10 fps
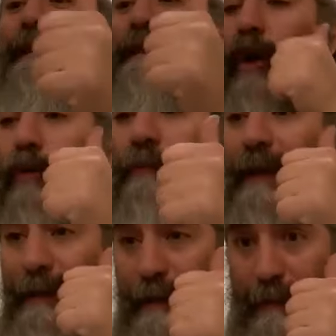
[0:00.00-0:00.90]
these
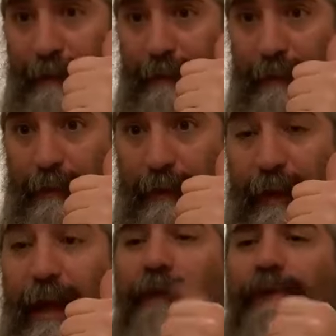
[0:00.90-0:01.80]
moments,
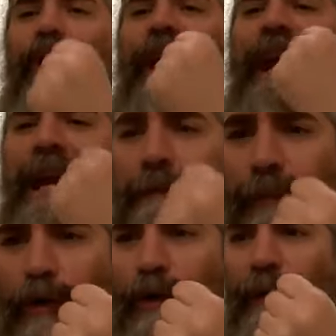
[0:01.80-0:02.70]
if you're
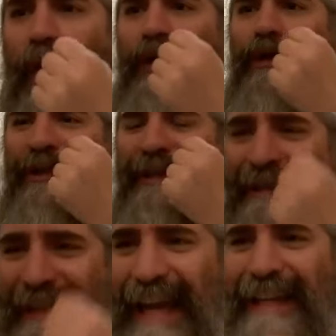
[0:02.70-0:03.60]
able to
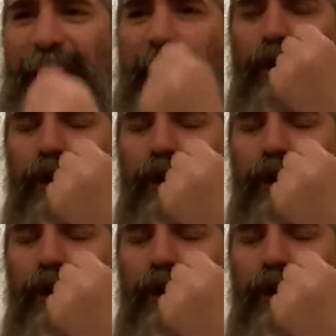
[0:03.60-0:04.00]
understand and